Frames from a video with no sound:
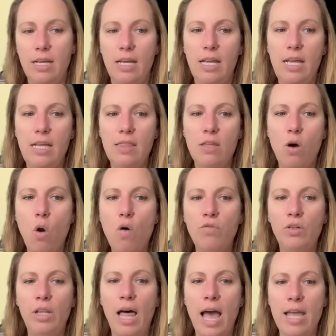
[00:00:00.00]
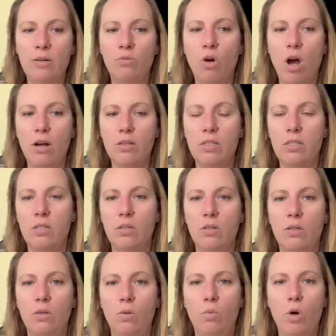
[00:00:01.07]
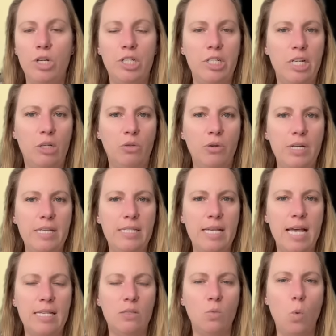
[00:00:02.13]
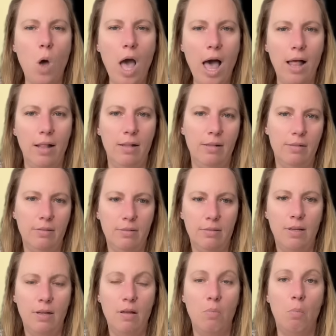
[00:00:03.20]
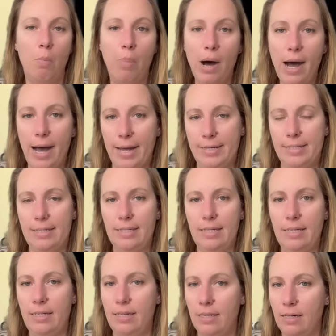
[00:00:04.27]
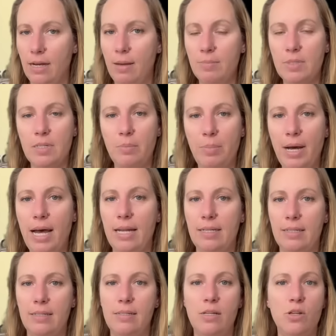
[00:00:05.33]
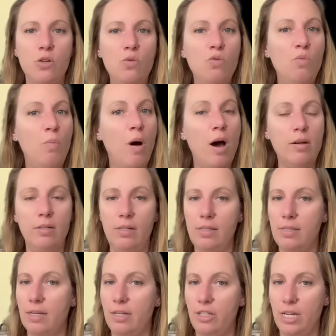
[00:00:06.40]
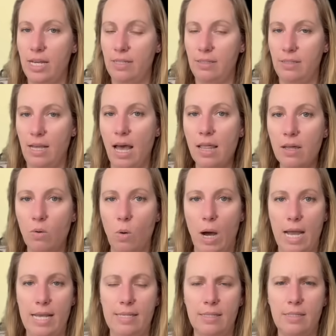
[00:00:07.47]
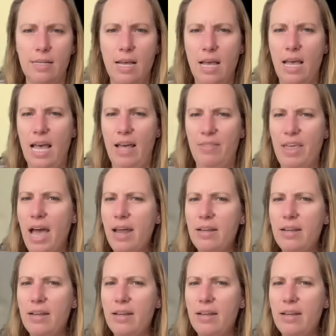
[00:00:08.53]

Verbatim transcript: in the overlying rocks would decrease as well. But here comes the but. The new model suggests otherwise, and that